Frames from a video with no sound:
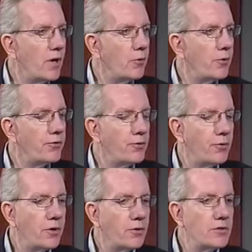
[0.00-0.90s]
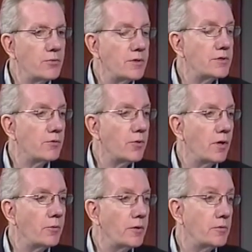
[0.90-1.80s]
railroad through. And of course, once the
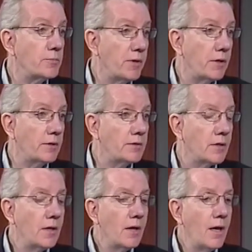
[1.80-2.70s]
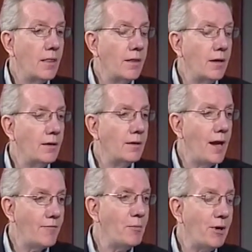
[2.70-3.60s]
railway was built, then
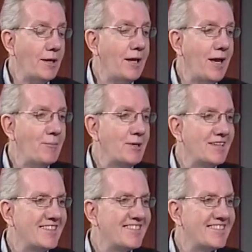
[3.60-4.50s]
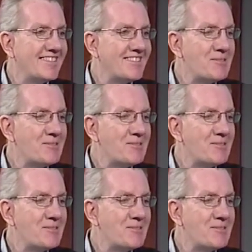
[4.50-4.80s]
everybody came. Everybody came,